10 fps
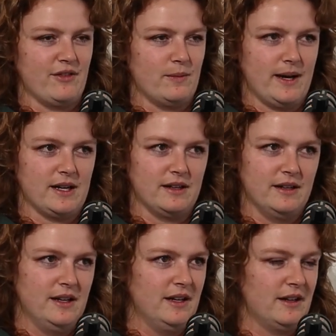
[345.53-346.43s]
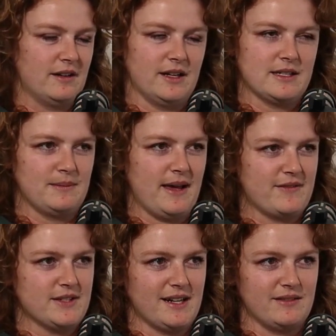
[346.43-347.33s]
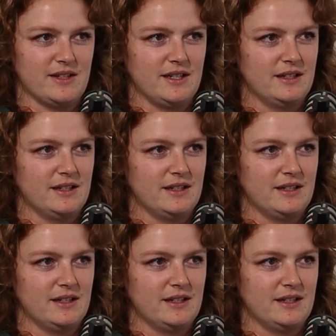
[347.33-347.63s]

about it. Got to get some laughs out of it.